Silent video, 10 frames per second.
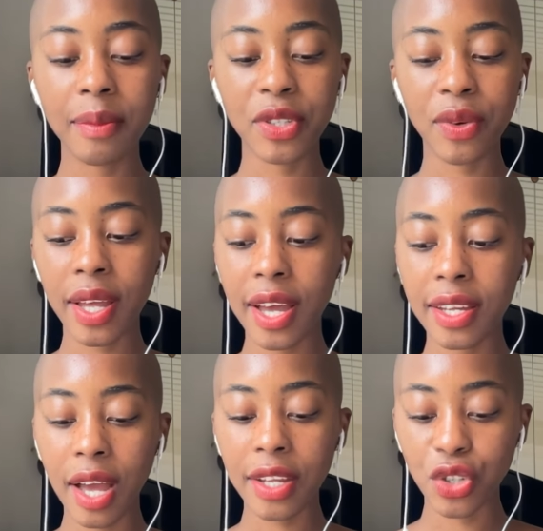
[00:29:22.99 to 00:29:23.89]
So I,
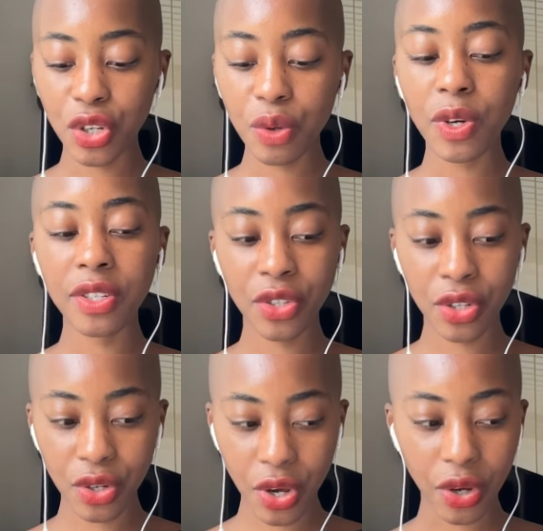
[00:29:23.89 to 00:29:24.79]
I, I do want us to
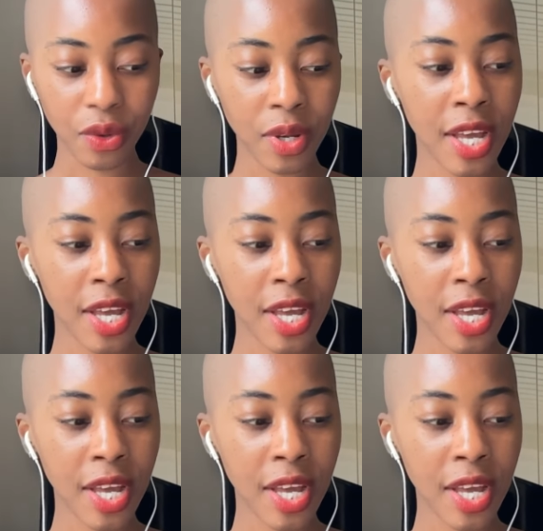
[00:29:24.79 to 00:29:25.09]
know